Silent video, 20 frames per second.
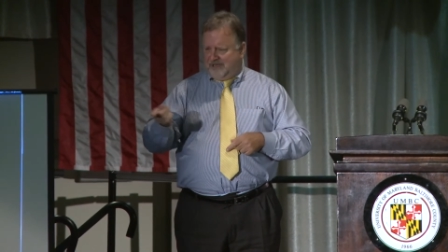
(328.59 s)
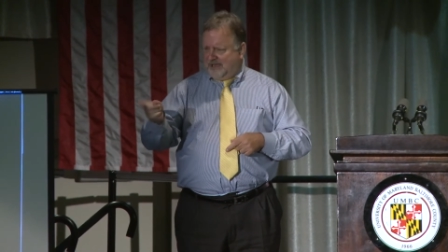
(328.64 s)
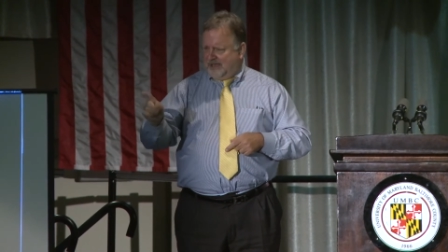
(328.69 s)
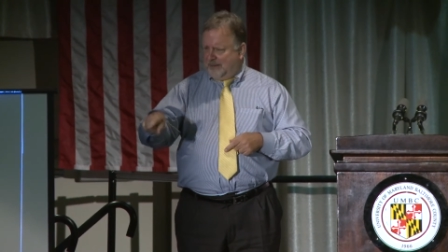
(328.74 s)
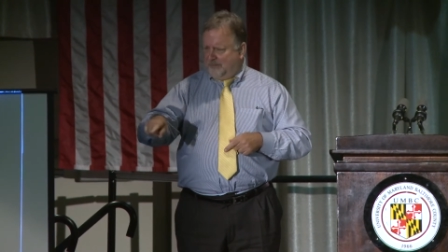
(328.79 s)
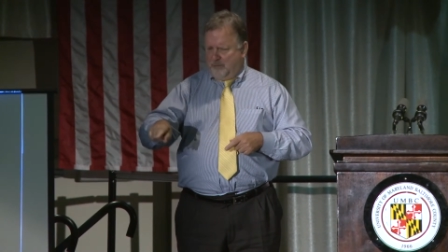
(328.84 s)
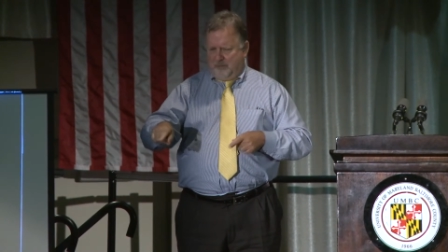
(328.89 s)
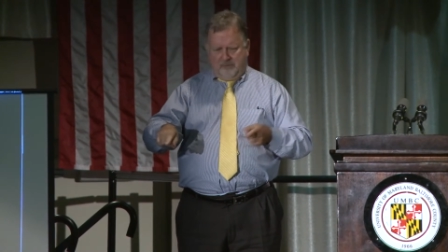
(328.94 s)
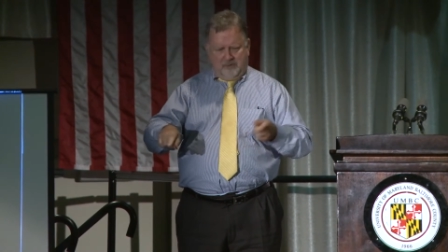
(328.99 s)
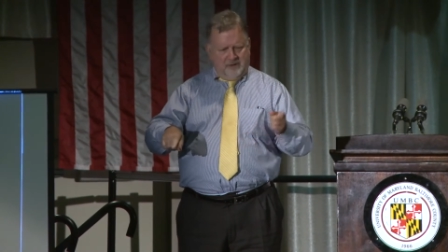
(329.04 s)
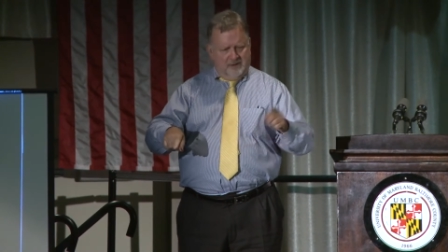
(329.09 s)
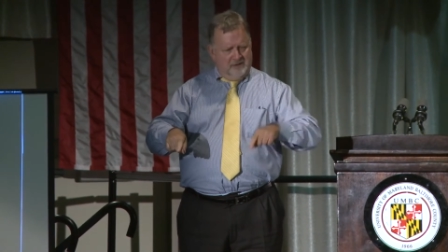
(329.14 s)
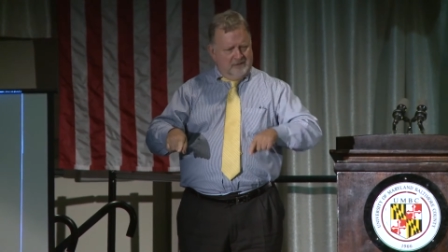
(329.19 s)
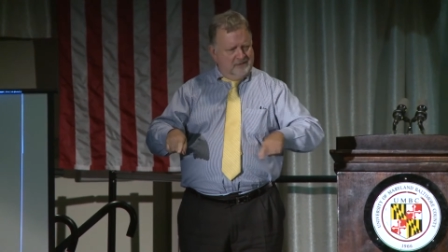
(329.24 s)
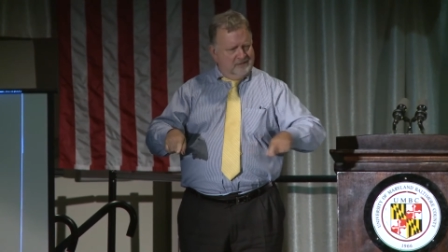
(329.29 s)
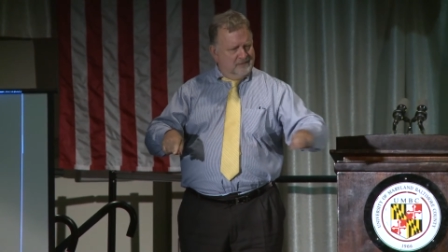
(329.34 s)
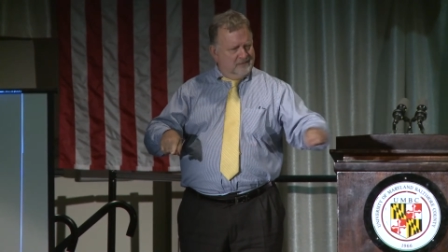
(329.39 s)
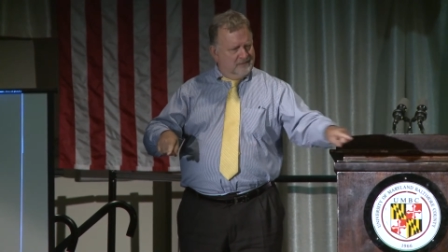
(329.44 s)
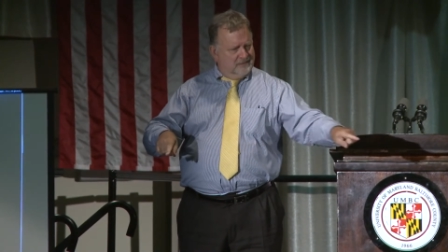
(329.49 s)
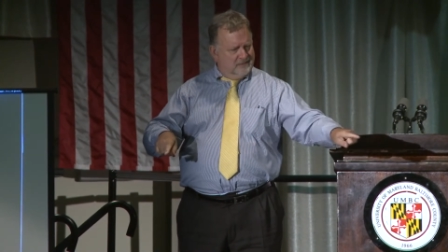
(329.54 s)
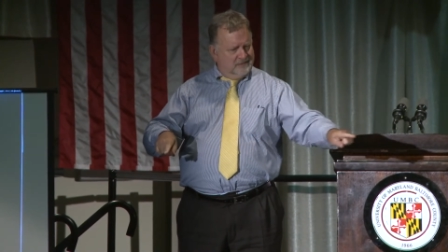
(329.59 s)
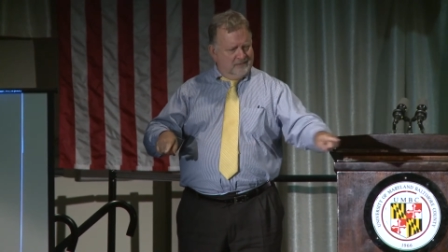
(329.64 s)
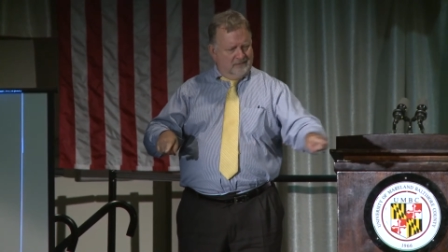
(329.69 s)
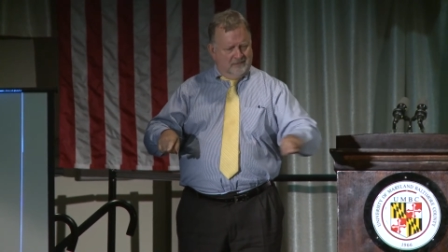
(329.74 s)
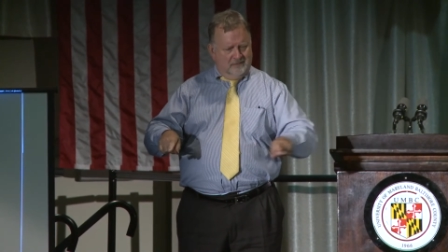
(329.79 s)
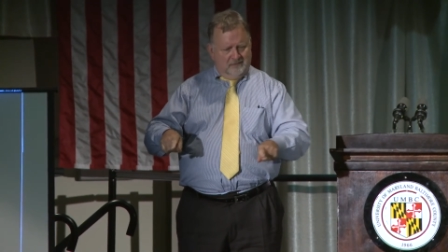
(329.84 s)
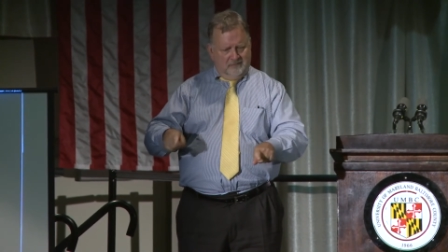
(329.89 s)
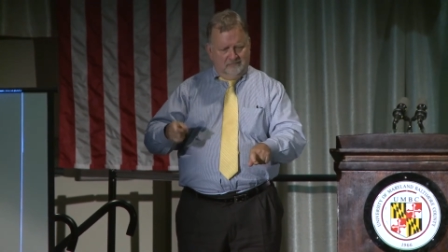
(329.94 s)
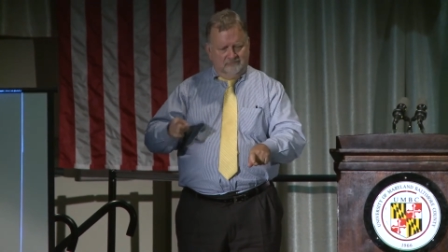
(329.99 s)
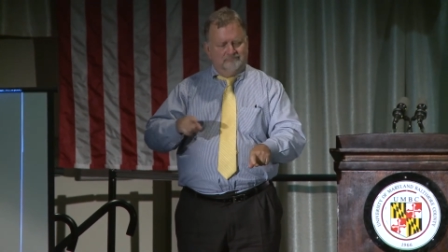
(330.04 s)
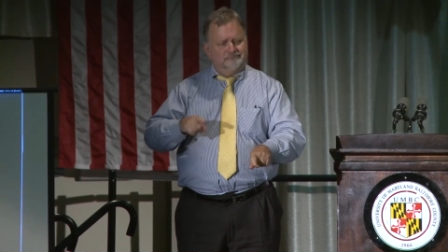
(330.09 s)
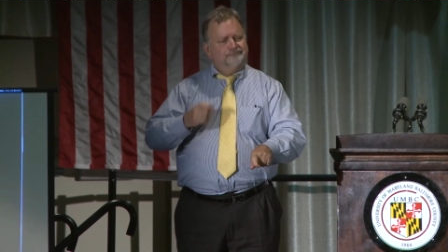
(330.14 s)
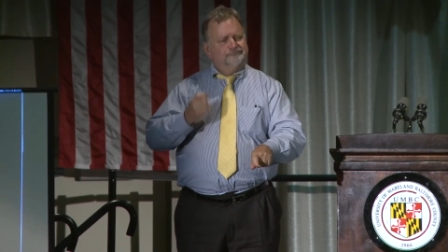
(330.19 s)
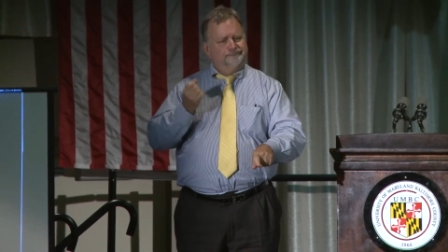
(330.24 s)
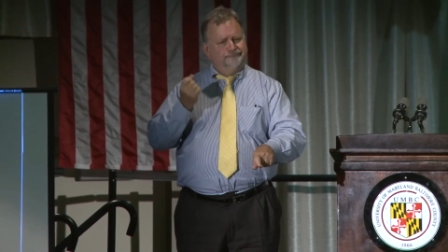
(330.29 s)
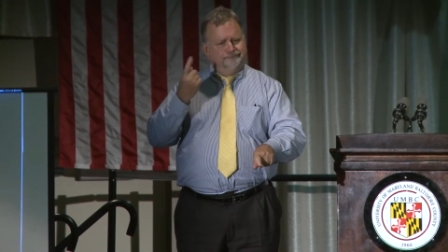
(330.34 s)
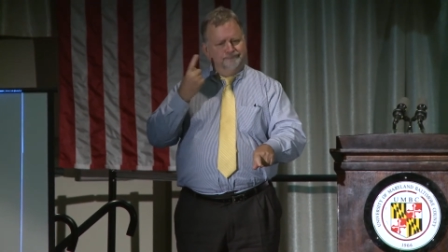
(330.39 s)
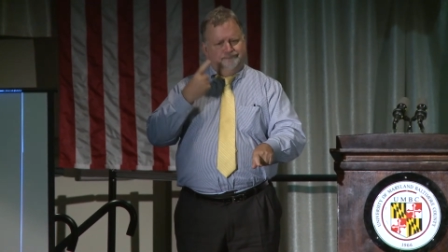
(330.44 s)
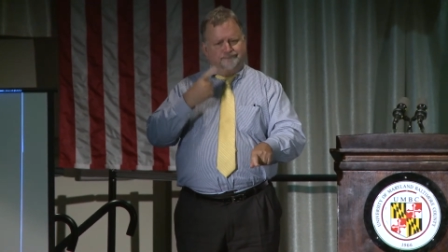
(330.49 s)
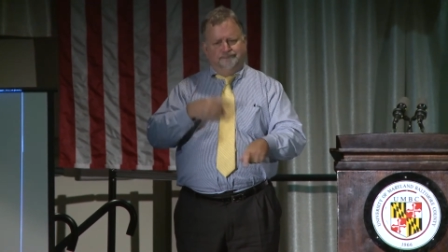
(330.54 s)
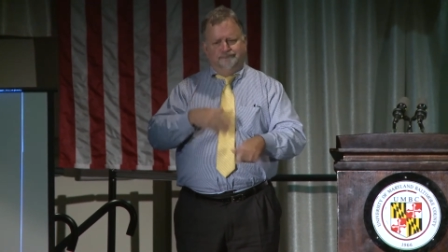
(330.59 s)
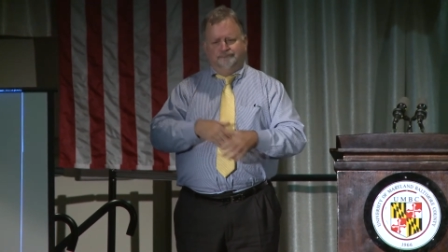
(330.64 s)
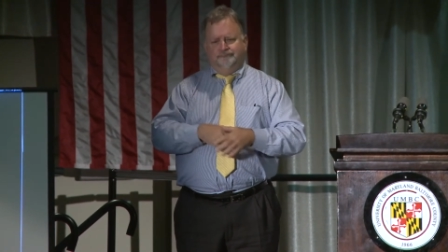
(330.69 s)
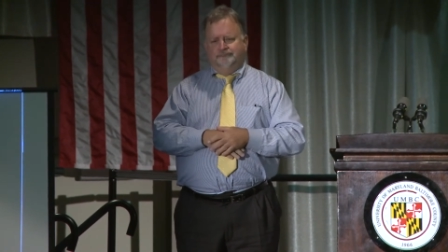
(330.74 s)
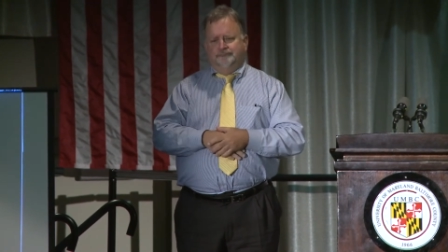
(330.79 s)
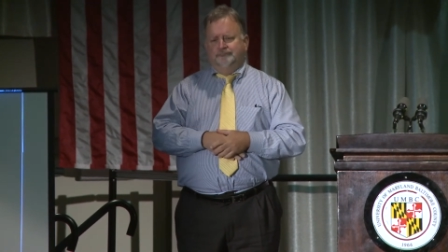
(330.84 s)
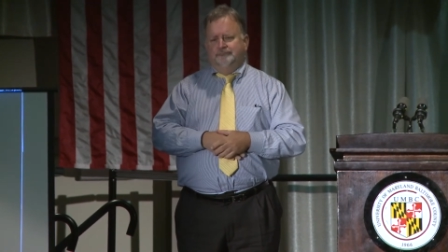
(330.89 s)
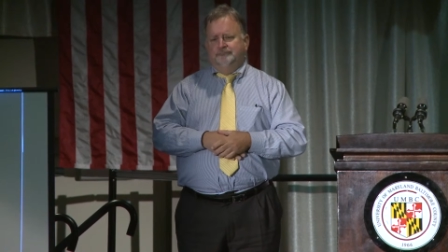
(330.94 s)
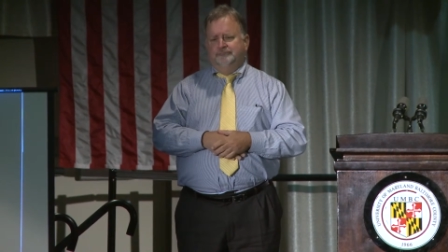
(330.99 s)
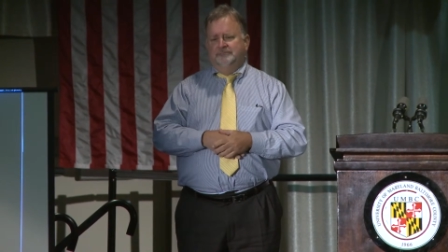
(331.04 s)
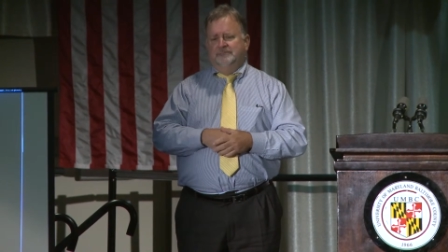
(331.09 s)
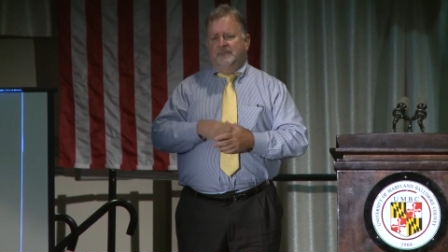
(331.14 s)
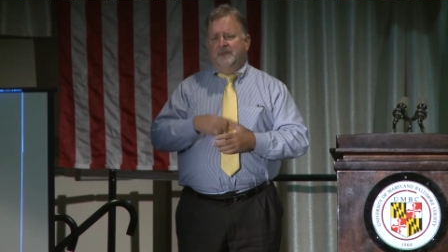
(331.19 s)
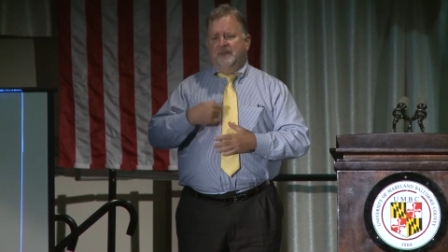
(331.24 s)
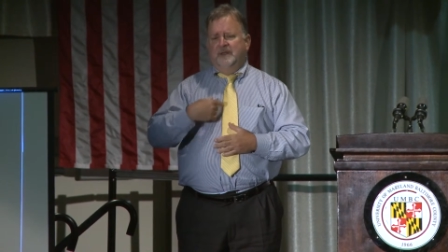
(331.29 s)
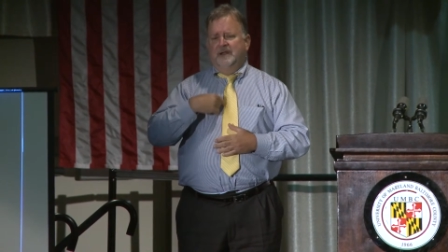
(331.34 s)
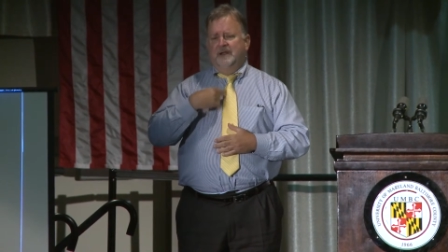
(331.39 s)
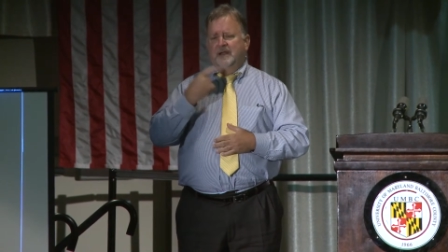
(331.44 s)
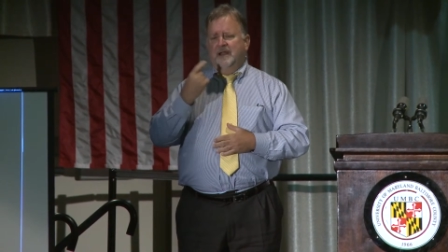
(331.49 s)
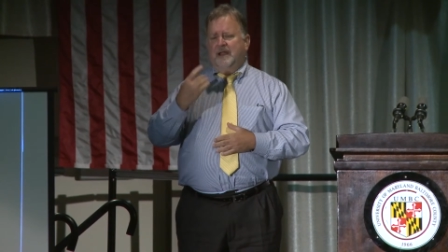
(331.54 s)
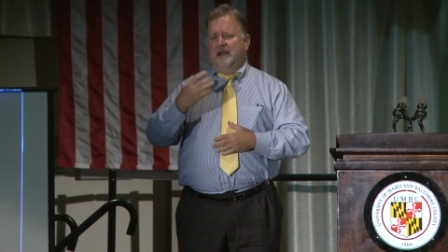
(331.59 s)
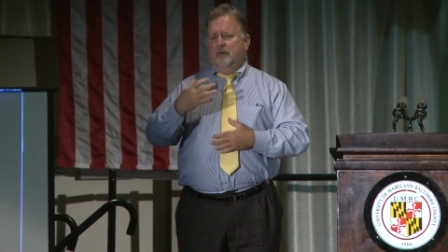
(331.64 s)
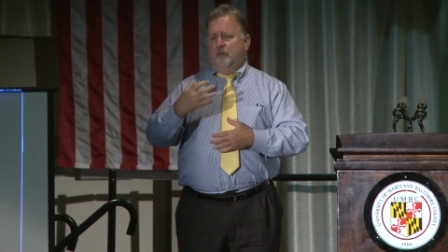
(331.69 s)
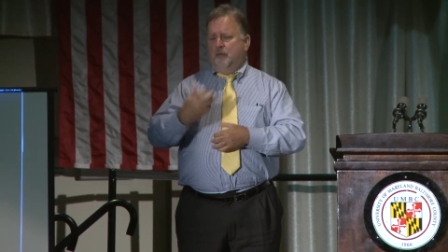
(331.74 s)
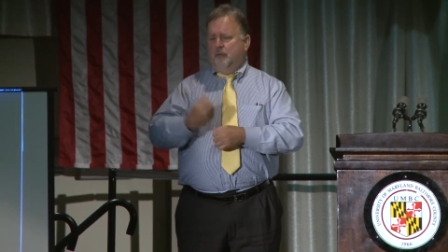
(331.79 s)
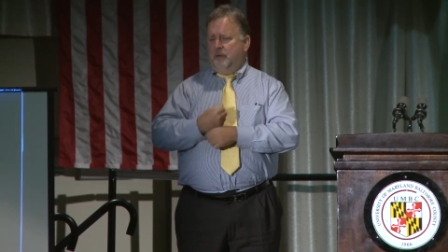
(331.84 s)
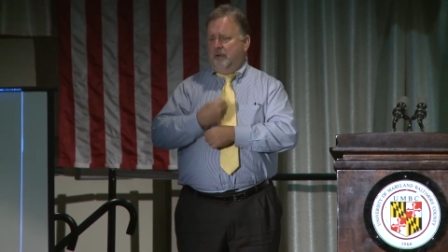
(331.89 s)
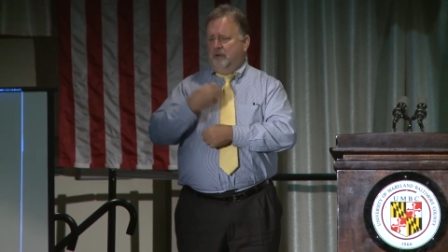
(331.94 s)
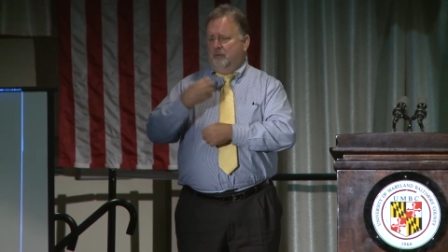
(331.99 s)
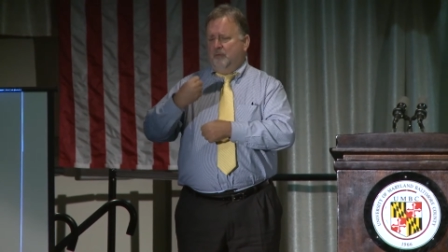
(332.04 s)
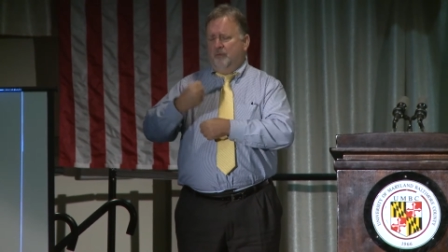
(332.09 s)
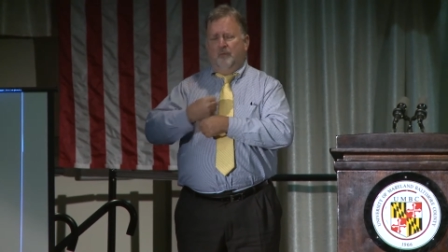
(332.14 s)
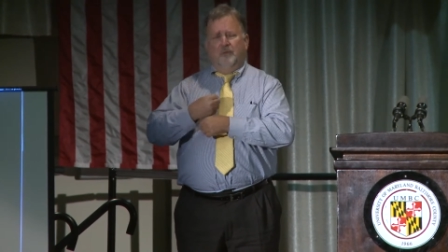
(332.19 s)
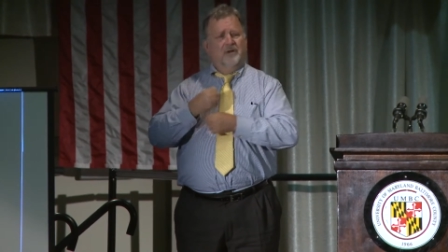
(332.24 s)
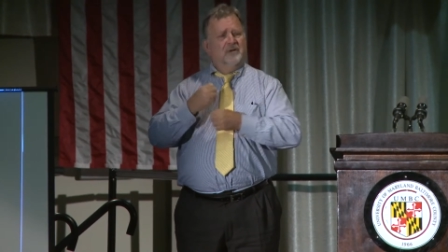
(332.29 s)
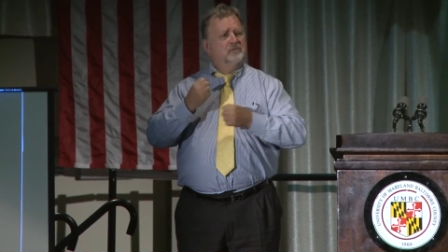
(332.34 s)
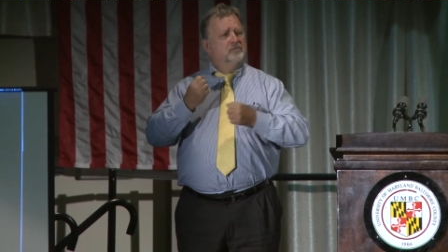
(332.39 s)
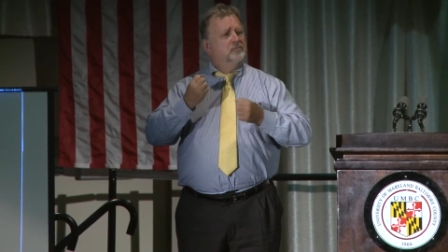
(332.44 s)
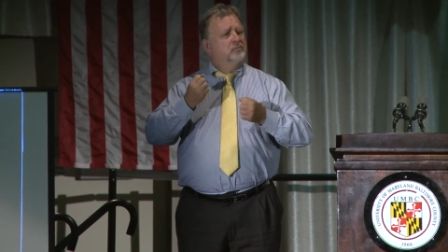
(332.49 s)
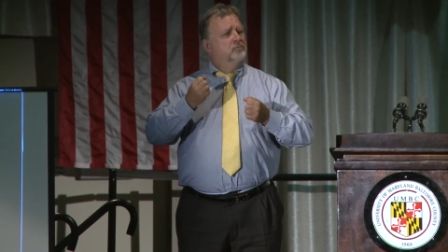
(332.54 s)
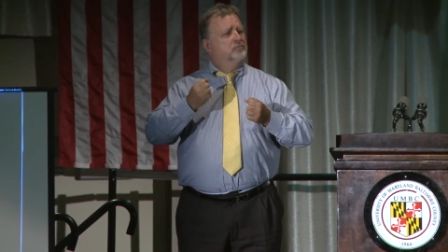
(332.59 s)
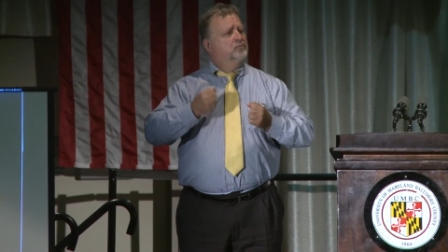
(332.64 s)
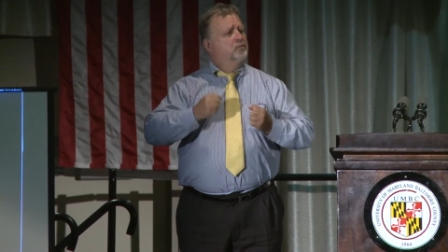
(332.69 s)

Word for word: and the hard of hearing people themselves, everyone must compromise.